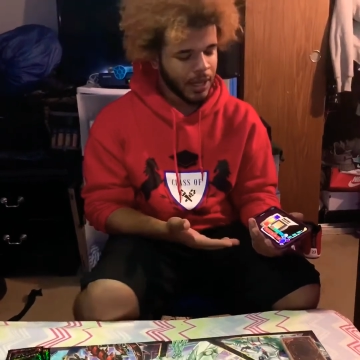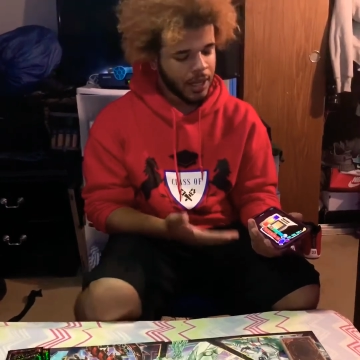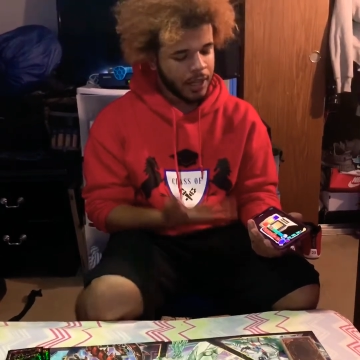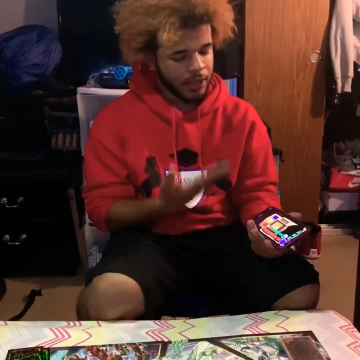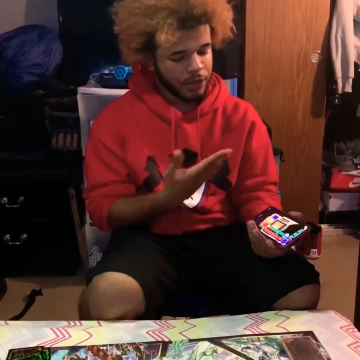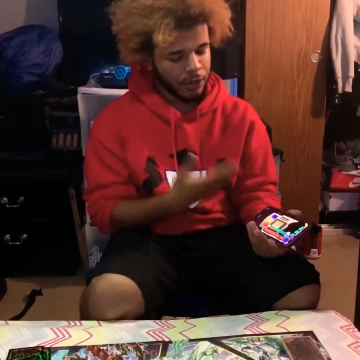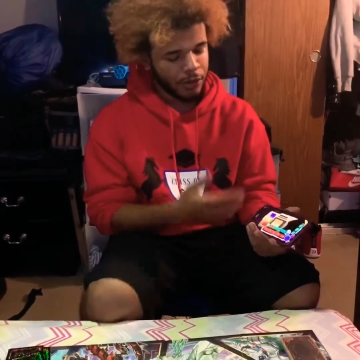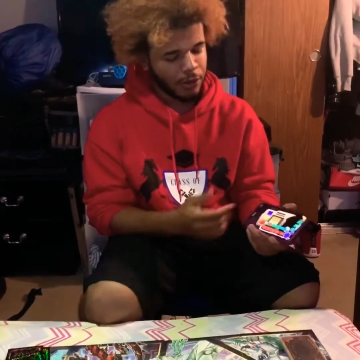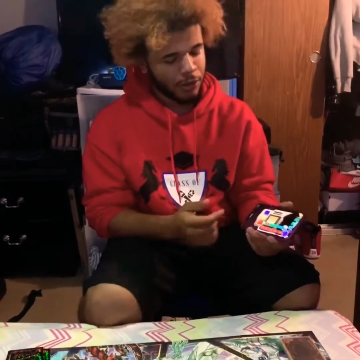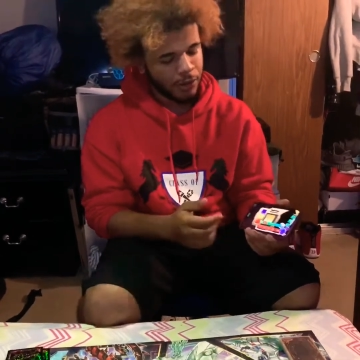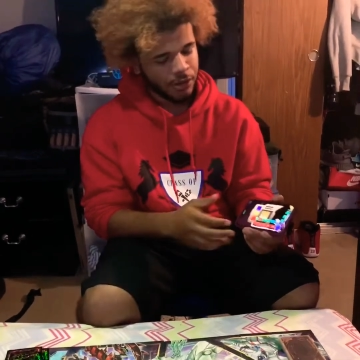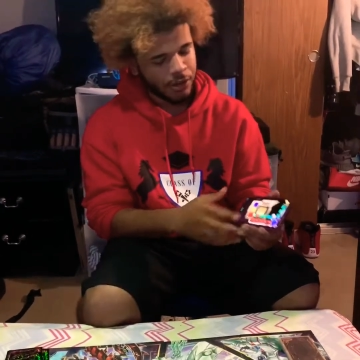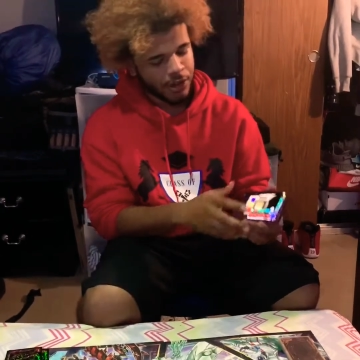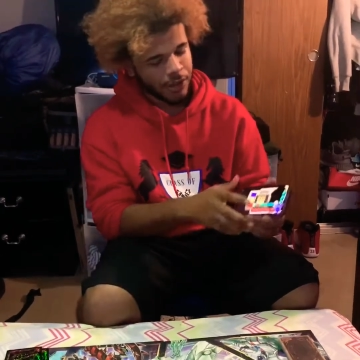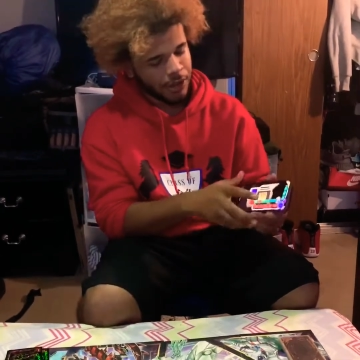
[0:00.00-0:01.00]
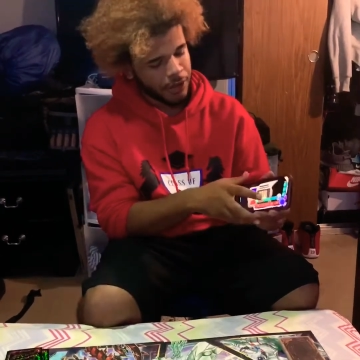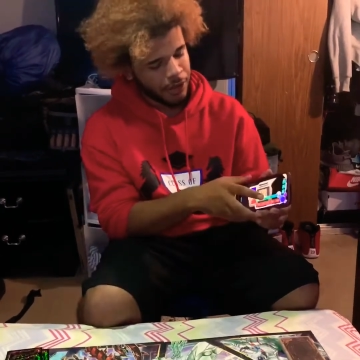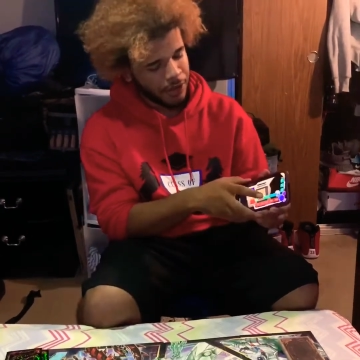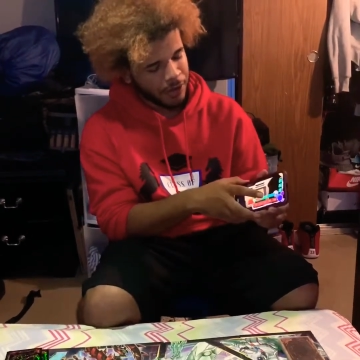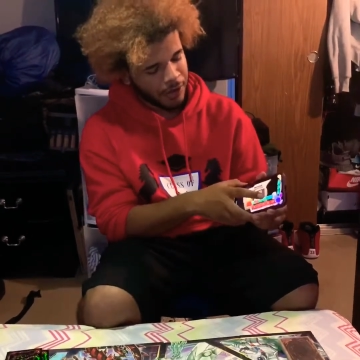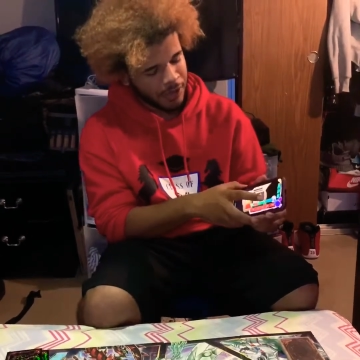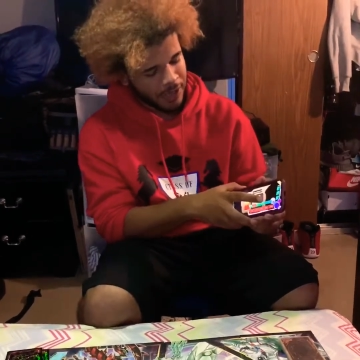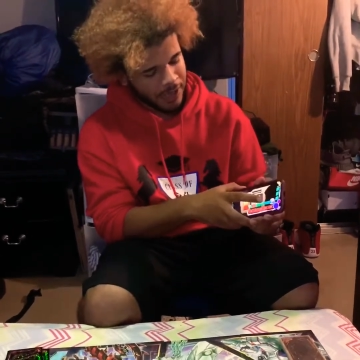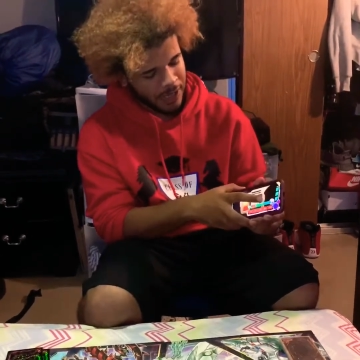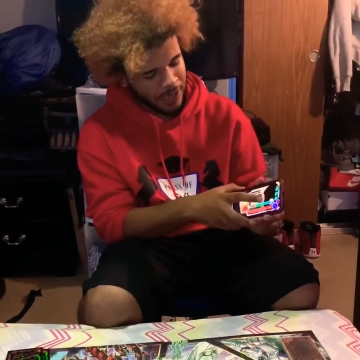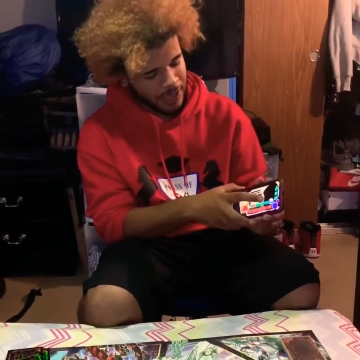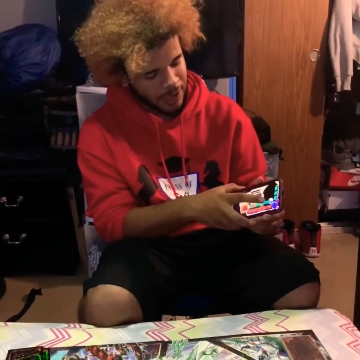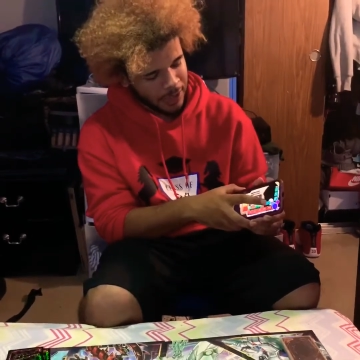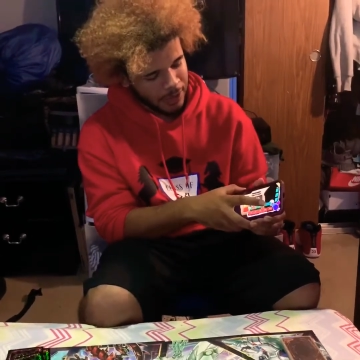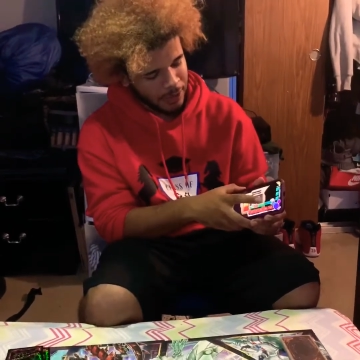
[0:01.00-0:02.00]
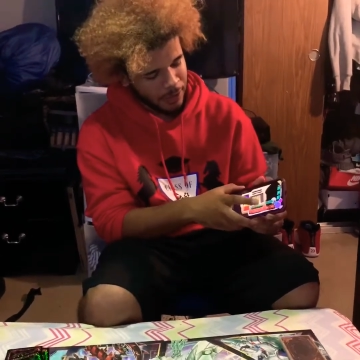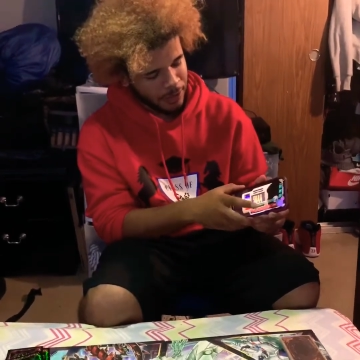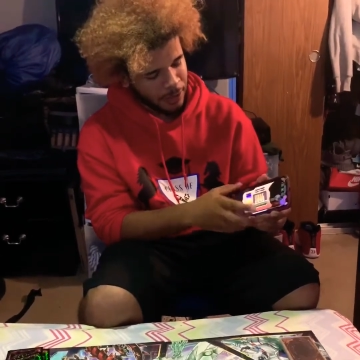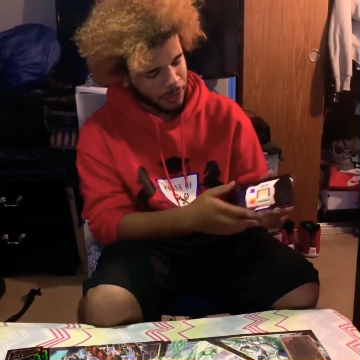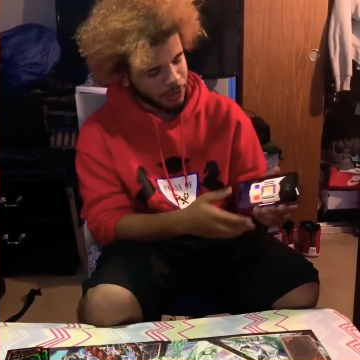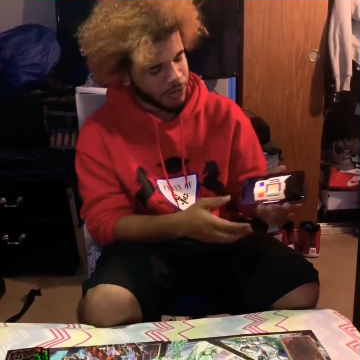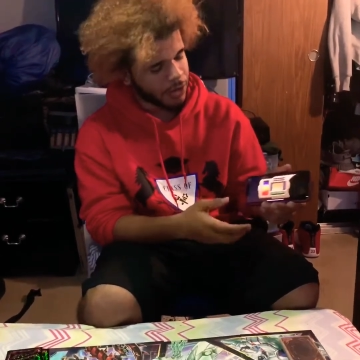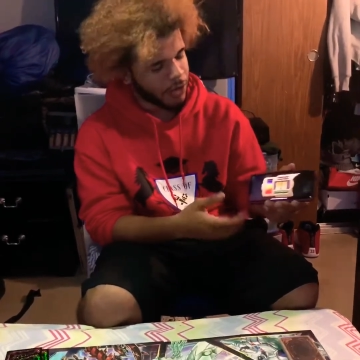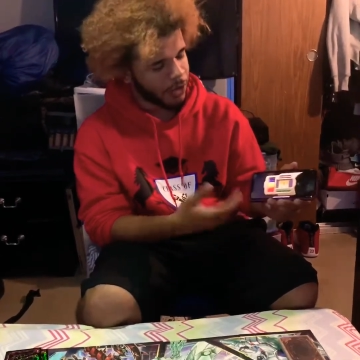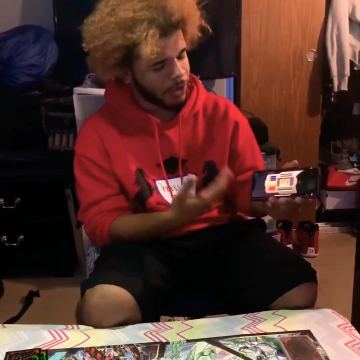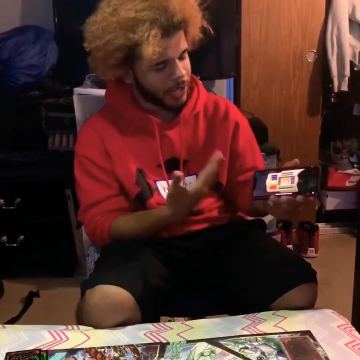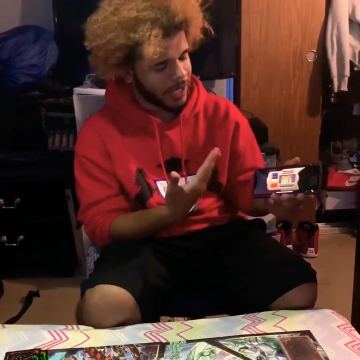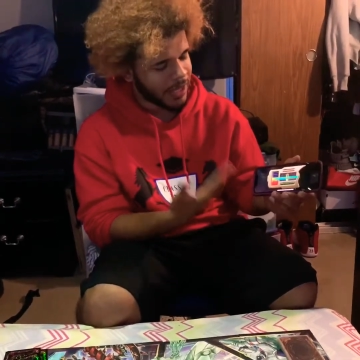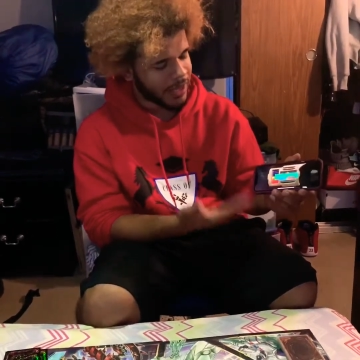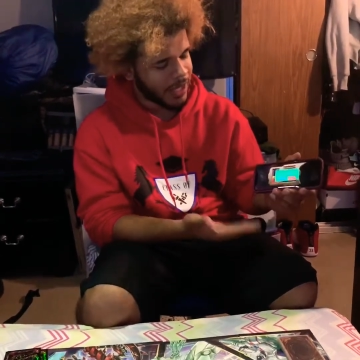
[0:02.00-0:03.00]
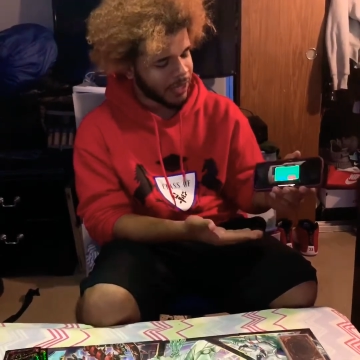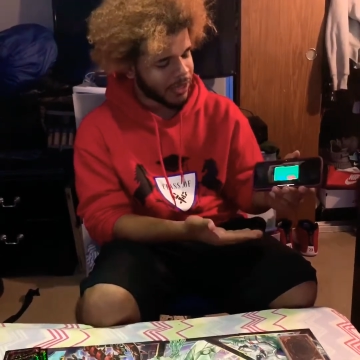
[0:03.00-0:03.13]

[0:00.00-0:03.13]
To lose, you gotta lose all 8,000